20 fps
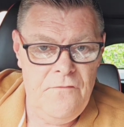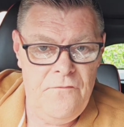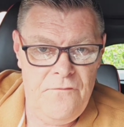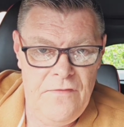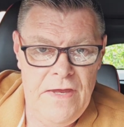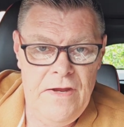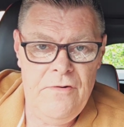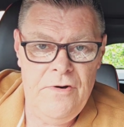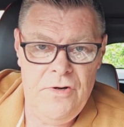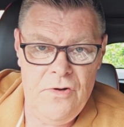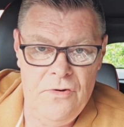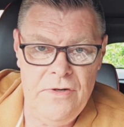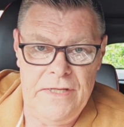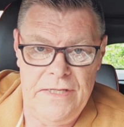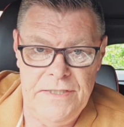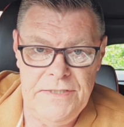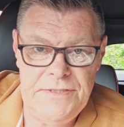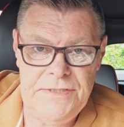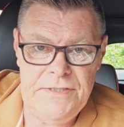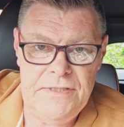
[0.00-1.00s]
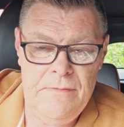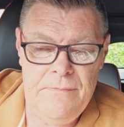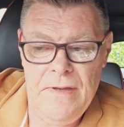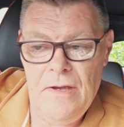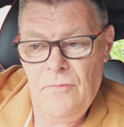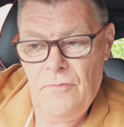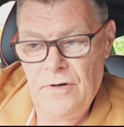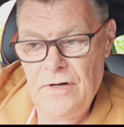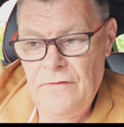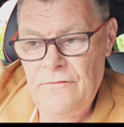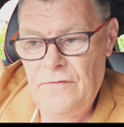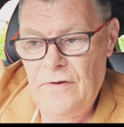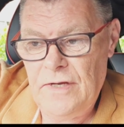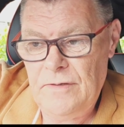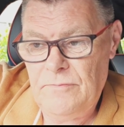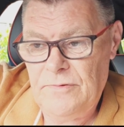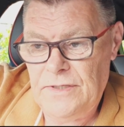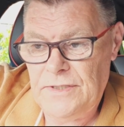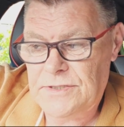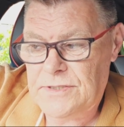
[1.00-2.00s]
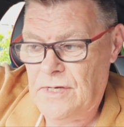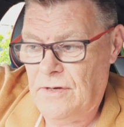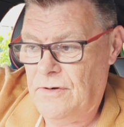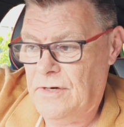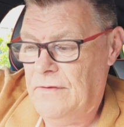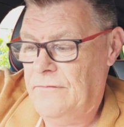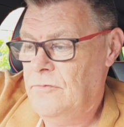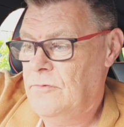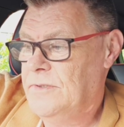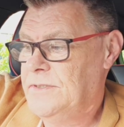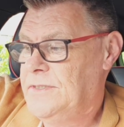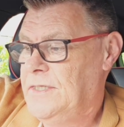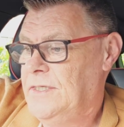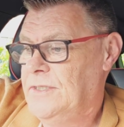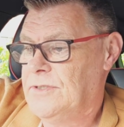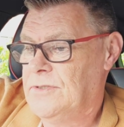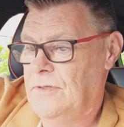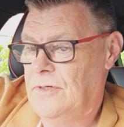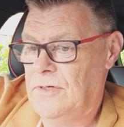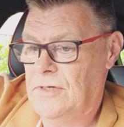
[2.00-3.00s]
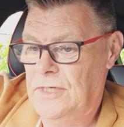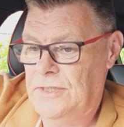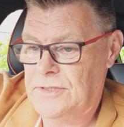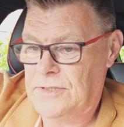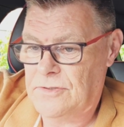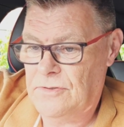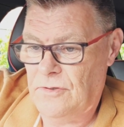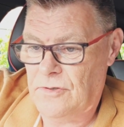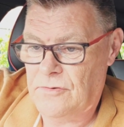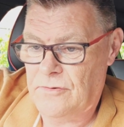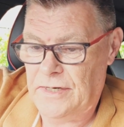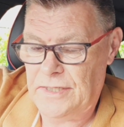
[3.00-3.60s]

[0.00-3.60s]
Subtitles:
fair and honest about what I find with this car. And I've always said it's got